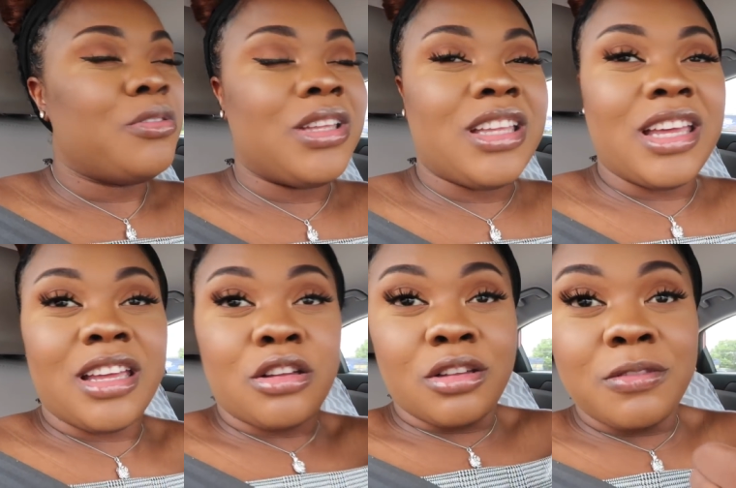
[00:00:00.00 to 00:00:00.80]
we
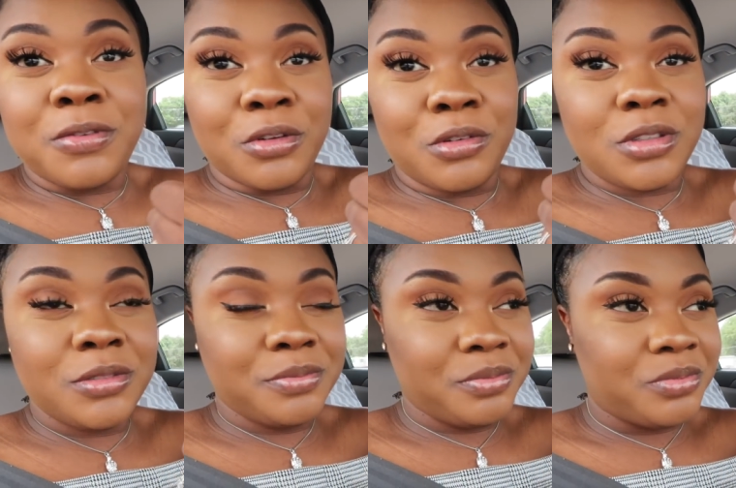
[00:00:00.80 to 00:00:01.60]
get good food,
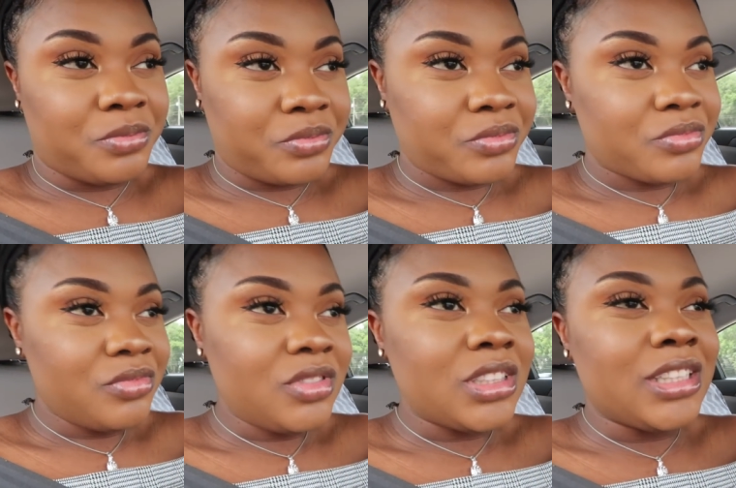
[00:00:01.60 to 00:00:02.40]

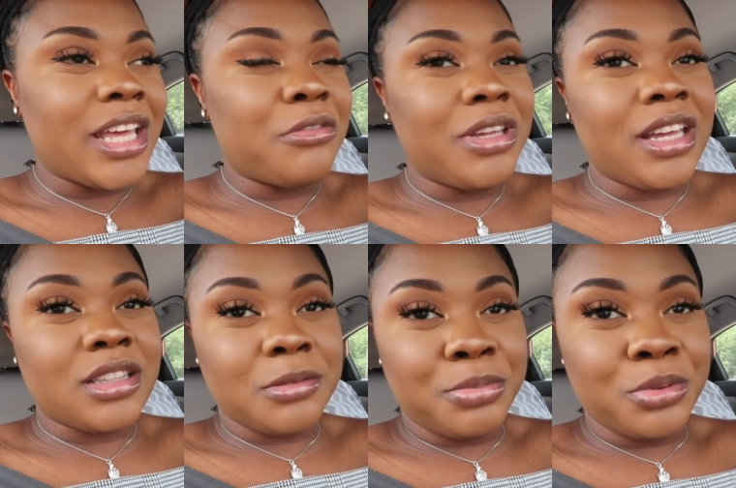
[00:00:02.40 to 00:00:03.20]
that we hit the